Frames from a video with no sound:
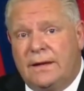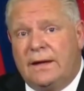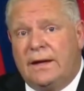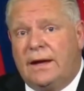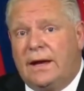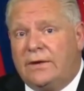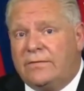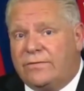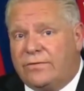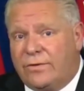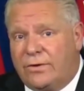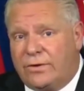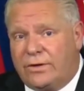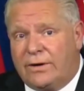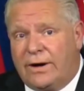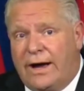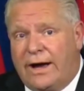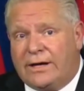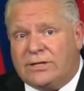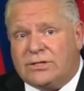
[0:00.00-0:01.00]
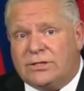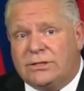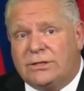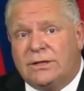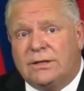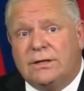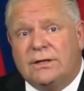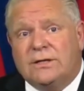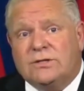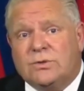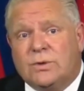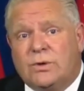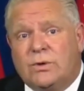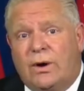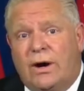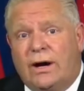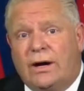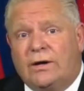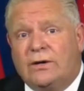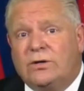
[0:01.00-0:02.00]
And further action is
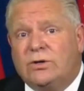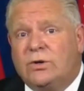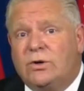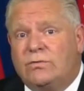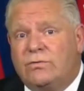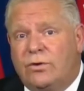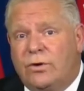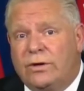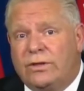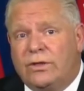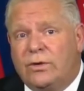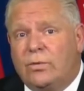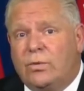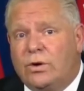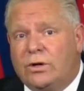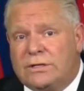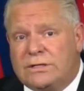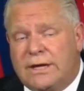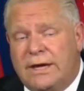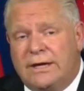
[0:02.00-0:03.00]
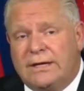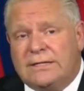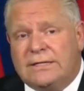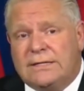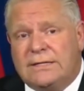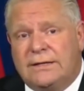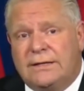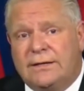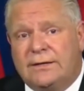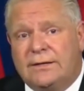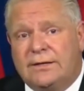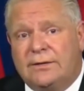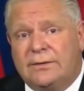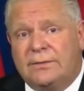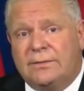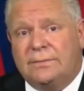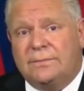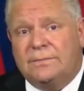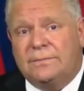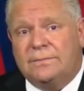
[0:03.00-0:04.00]
required to avoid the worst case scenario,
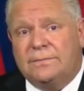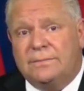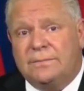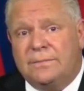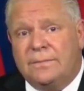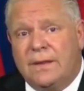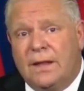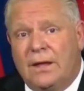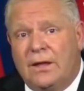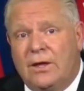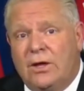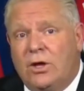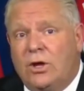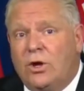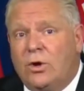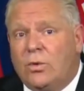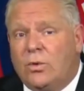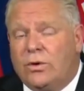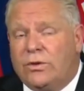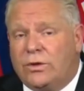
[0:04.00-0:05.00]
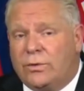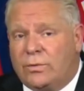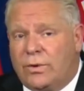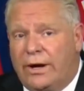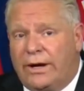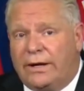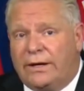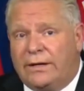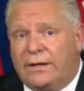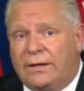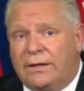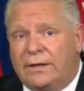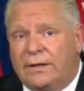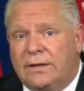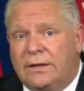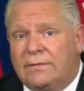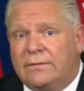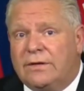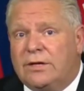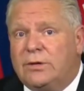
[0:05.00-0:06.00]
where the rate
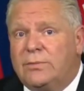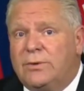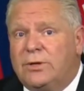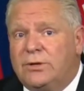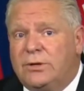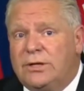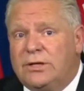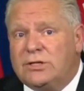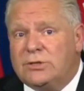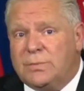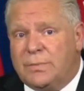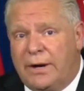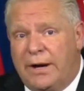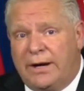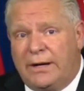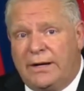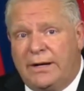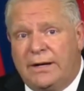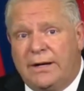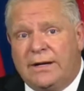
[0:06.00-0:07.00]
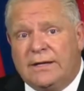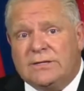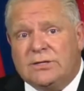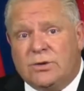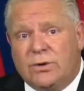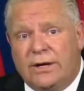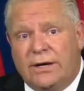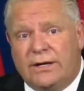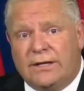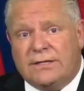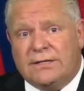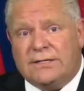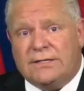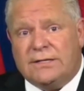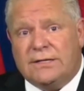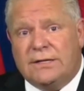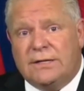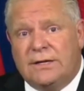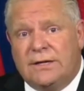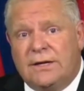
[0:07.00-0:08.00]
of the community spread is
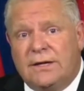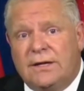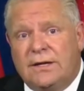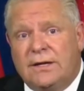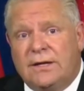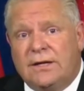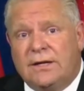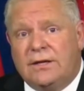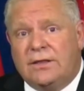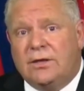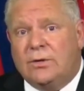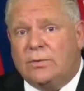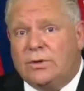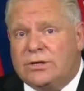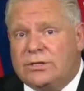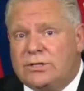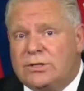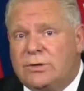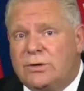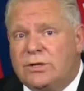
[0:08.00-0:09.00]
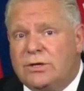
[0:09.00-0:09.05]
greatest, the risk to our